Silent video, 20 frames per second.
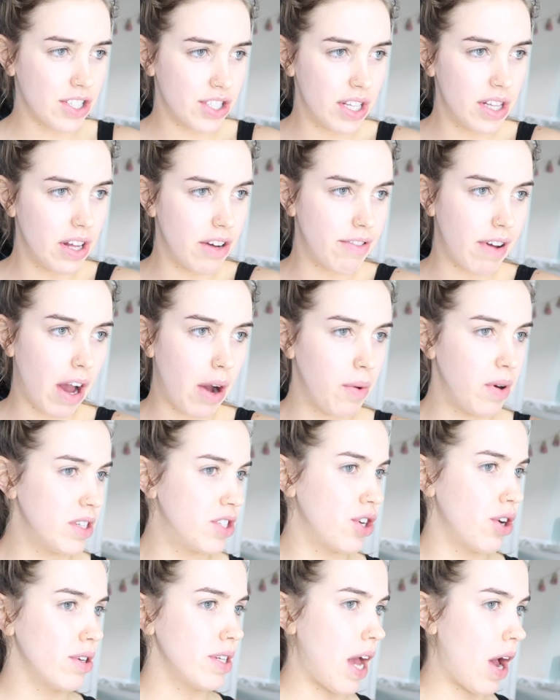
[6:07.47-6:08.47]
I actually love how
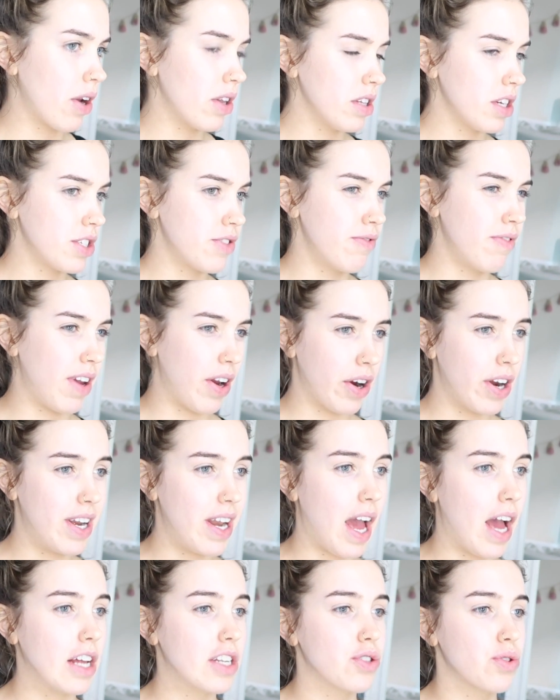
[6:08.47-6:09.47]
it turned out. It looks very
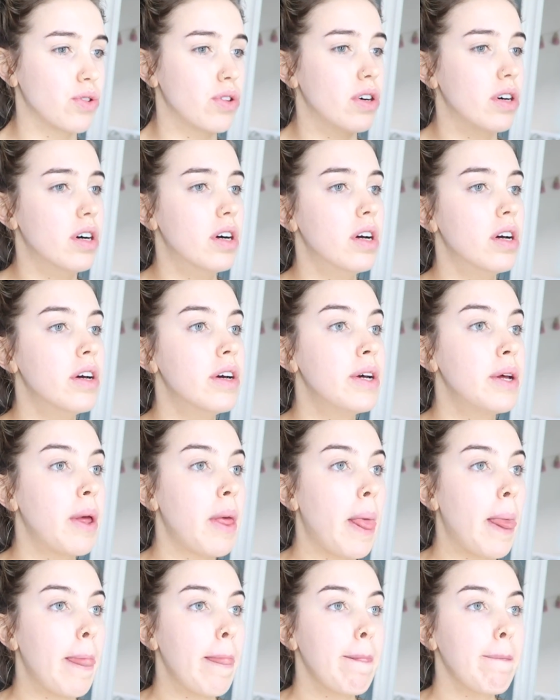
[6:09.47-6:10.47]
natural,
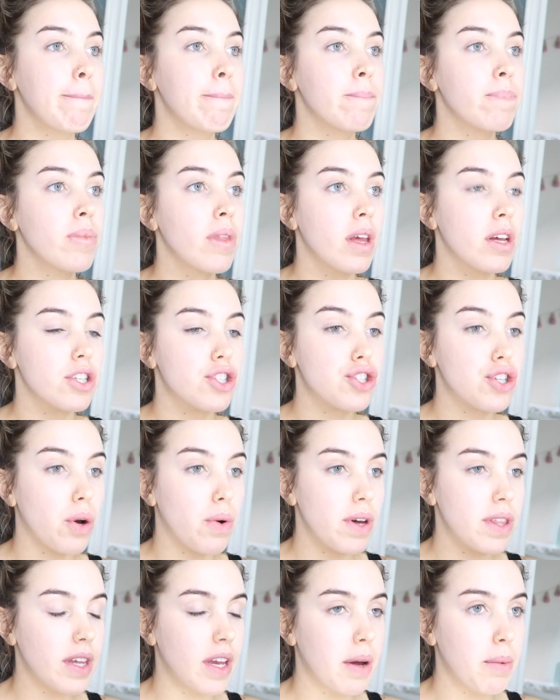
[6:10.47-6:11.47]
so
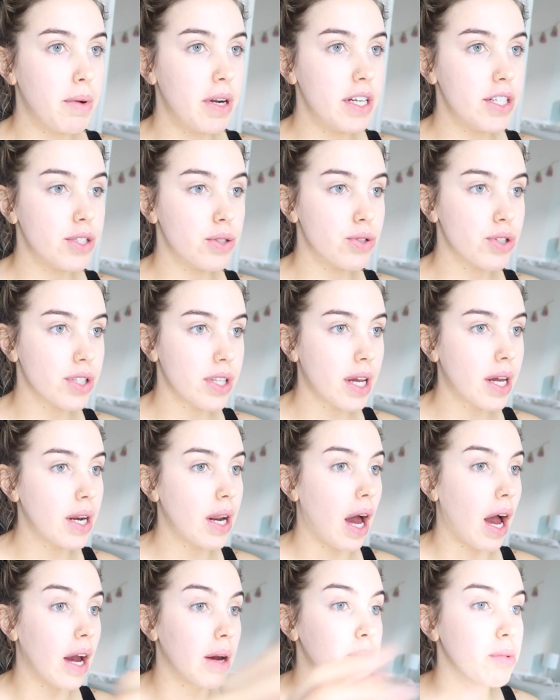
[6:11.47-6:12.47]
I think I'm gonna do just like
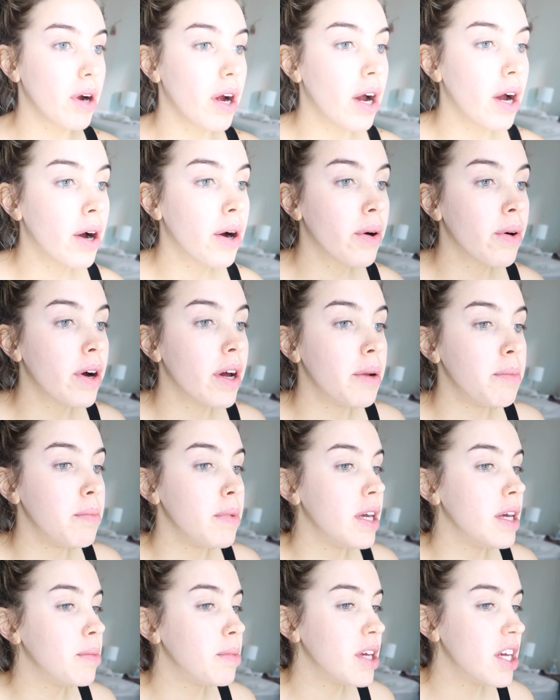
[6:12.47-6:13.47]
an eyebrow and
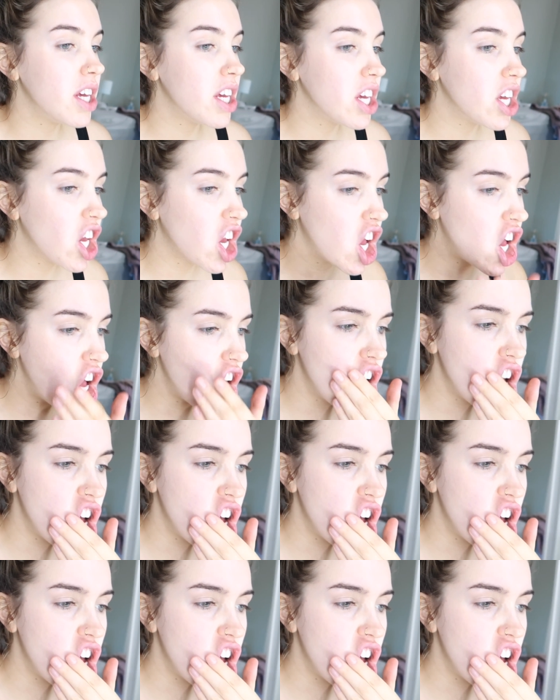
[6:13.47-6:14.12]
maybe,